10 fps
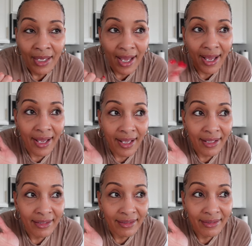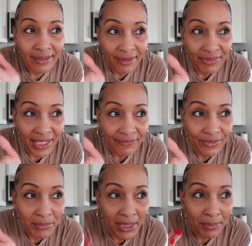I love that
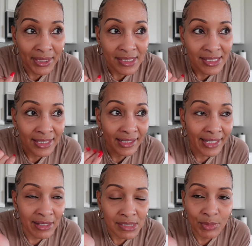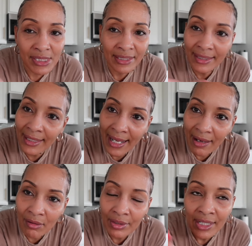for me because it allows me to get
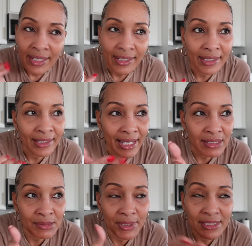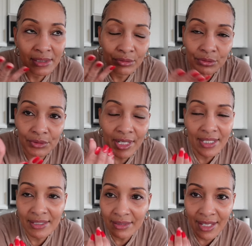out. It allows me to
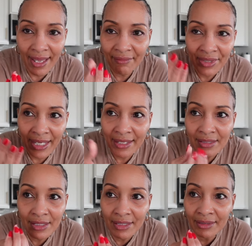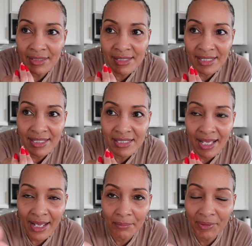have that zen
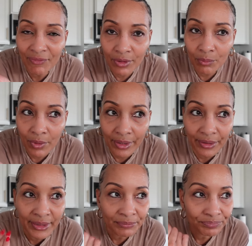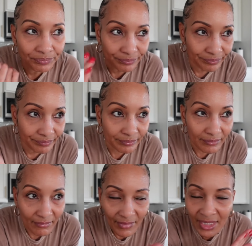time before work.
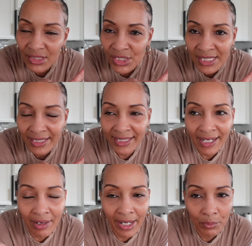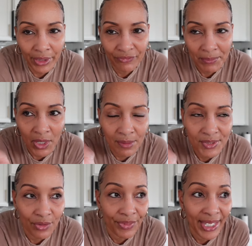Just to get out. I work from home,
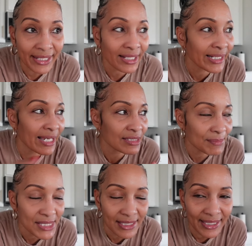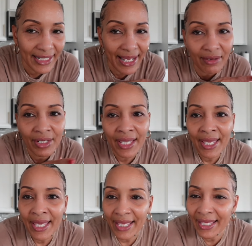so that allows me to get out
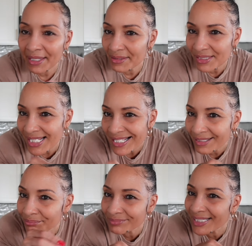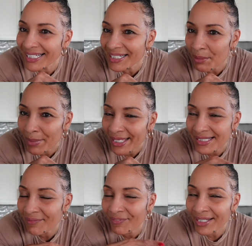and just get in the
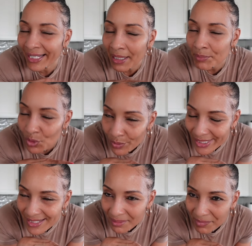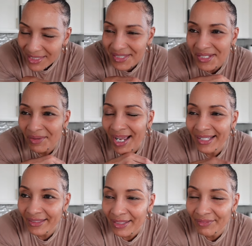mix. I feel like I'm doing something. So
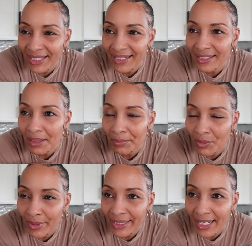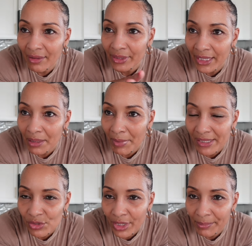I love getting up, going out, getting my
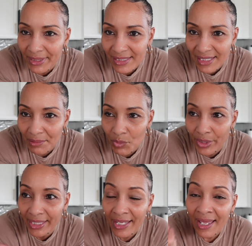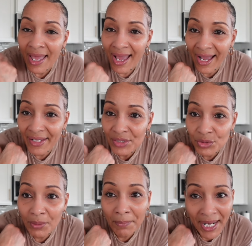Starbucks in the morning. I
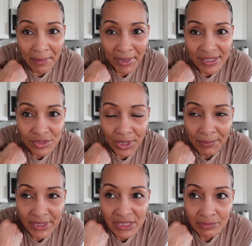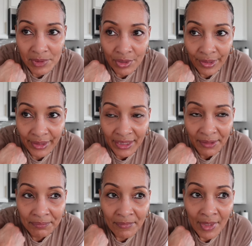do buy my Starbucks from
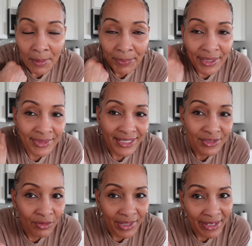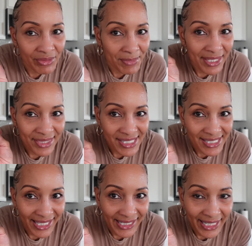Target, but they don't have them in the
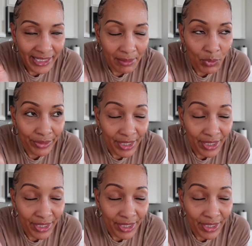skinny anymore.